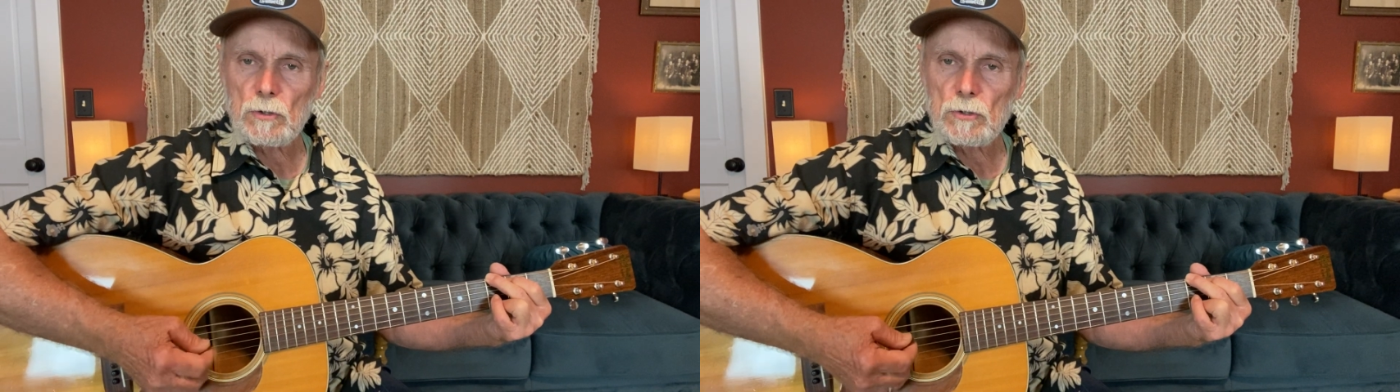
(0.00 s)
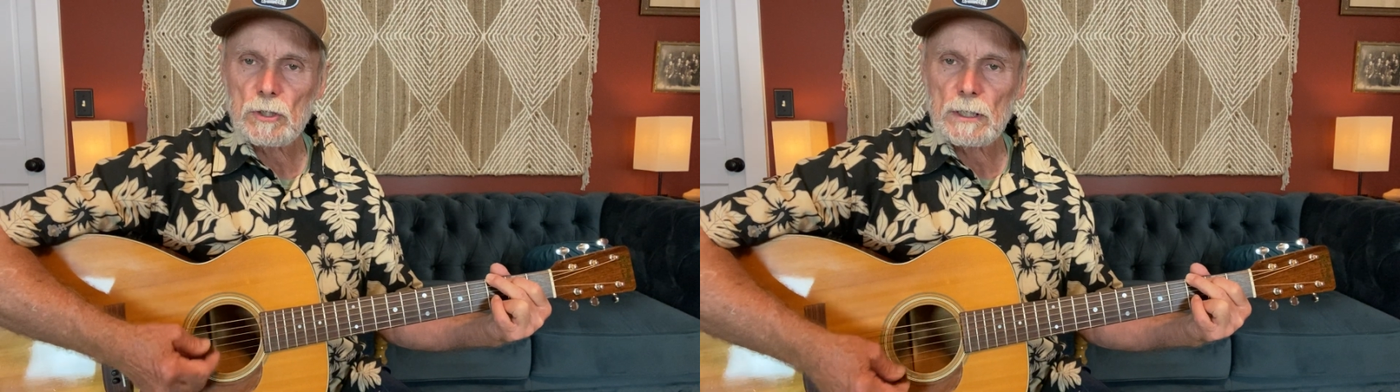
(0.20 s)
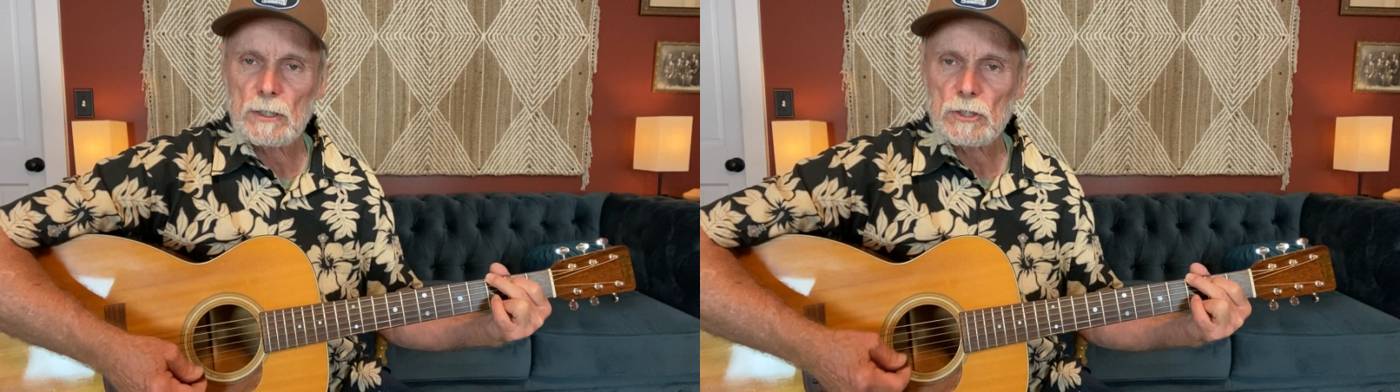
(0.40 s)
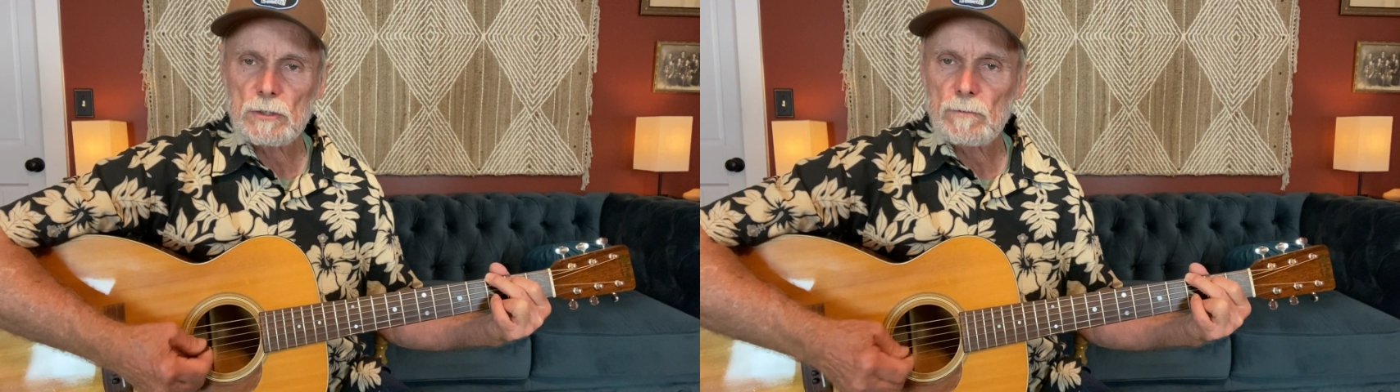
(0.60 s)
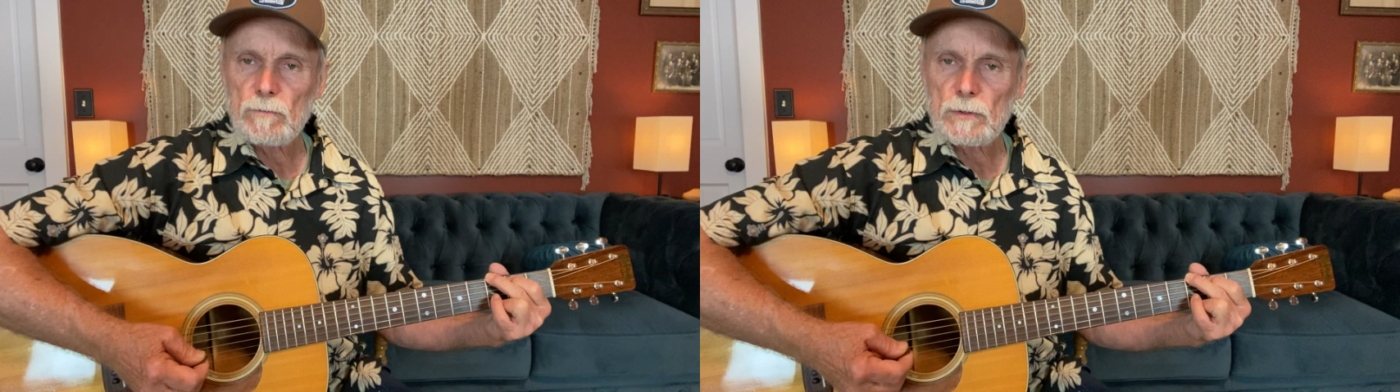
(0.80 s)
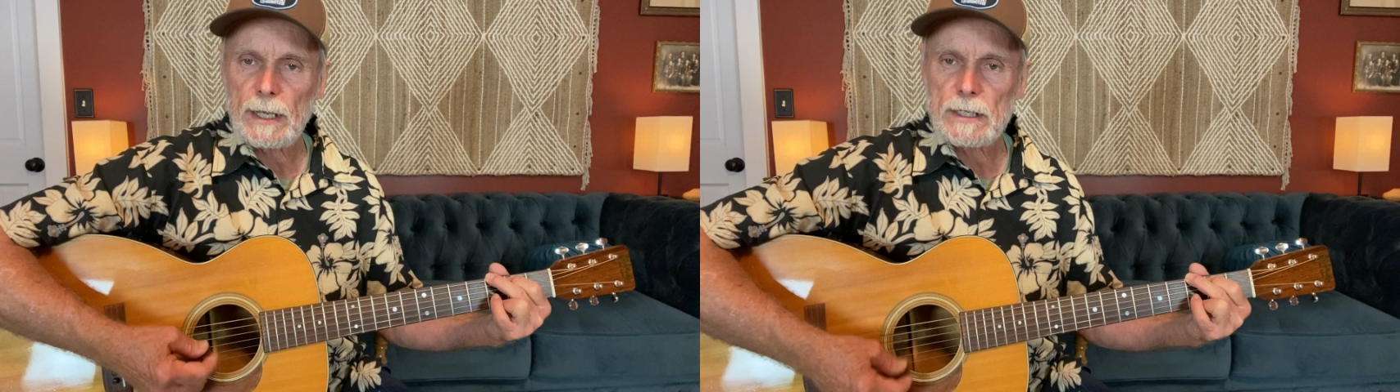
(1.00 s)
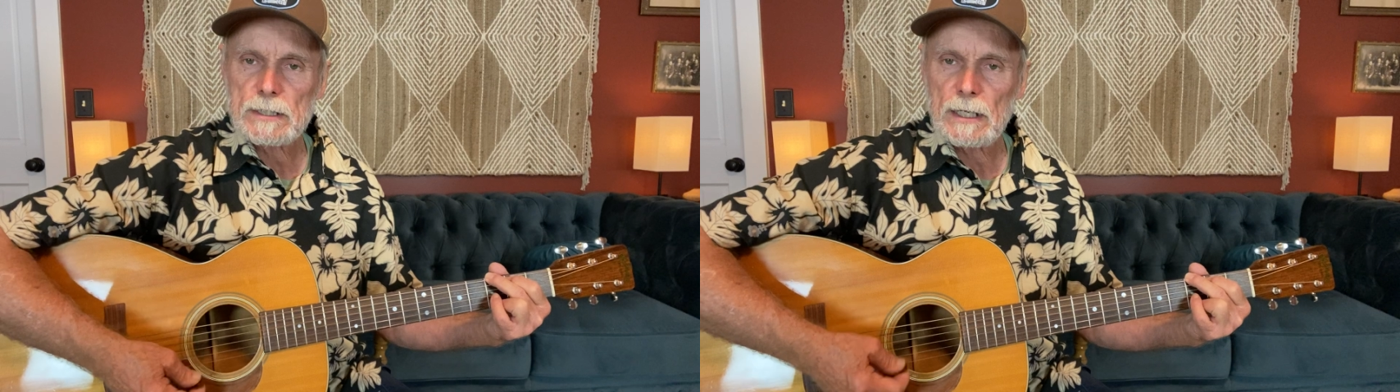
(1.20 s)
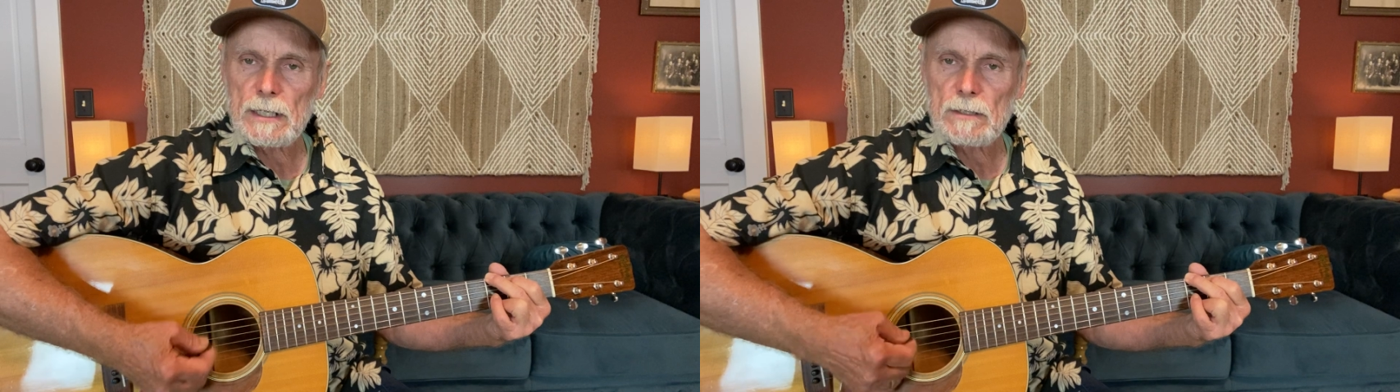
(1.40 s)
You can kind of just
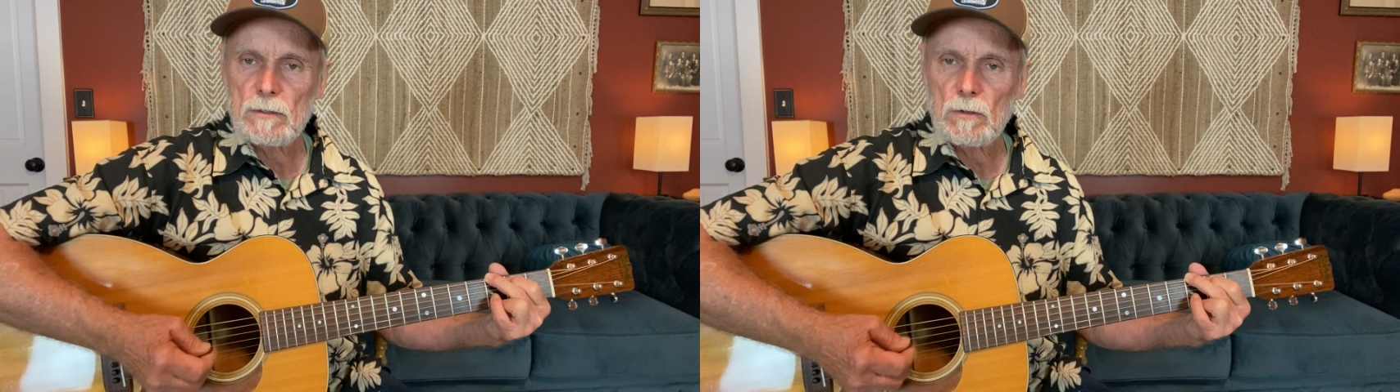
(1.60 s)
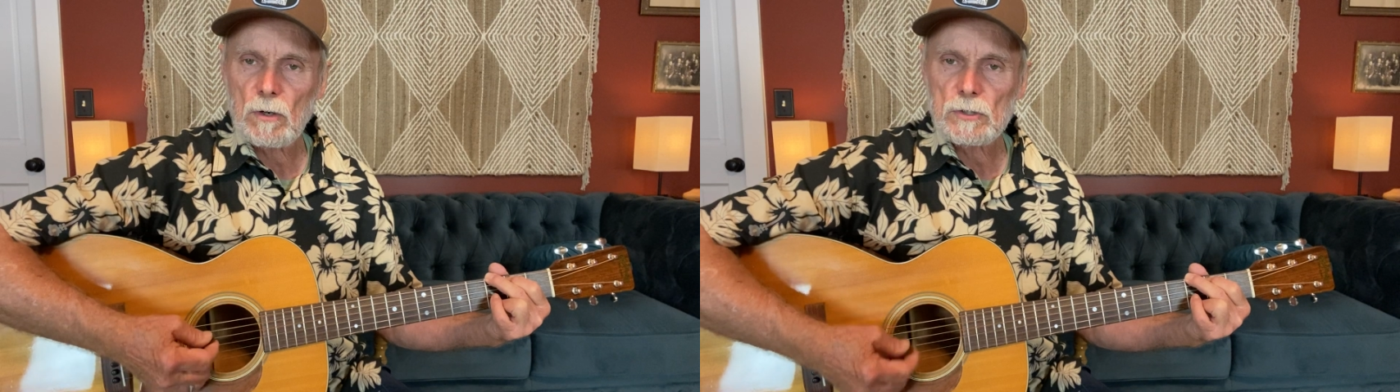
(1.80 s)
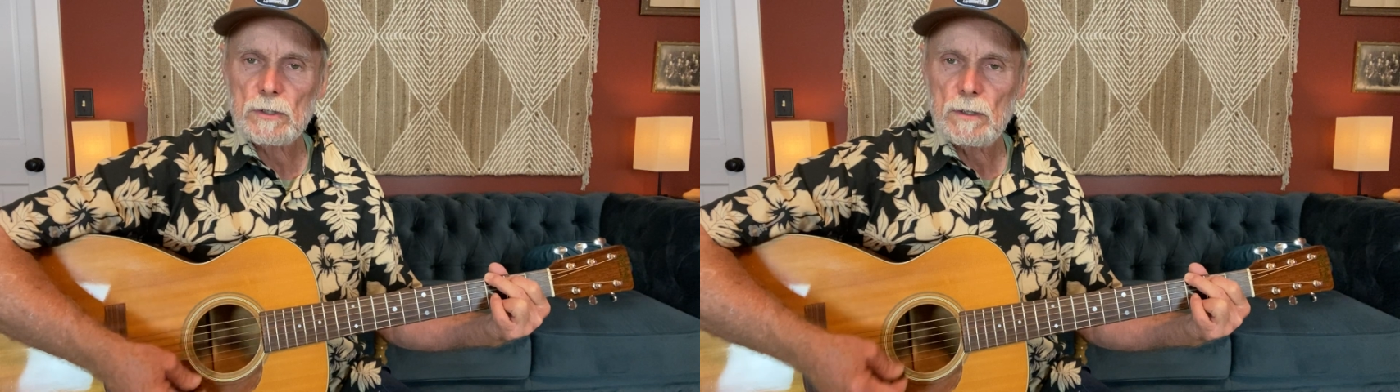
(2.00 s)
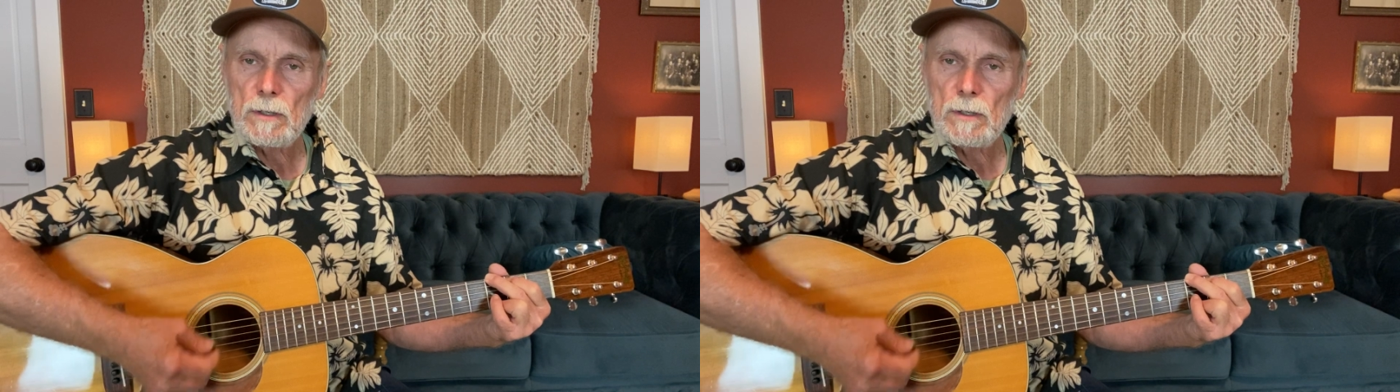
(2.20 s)
cascade across. You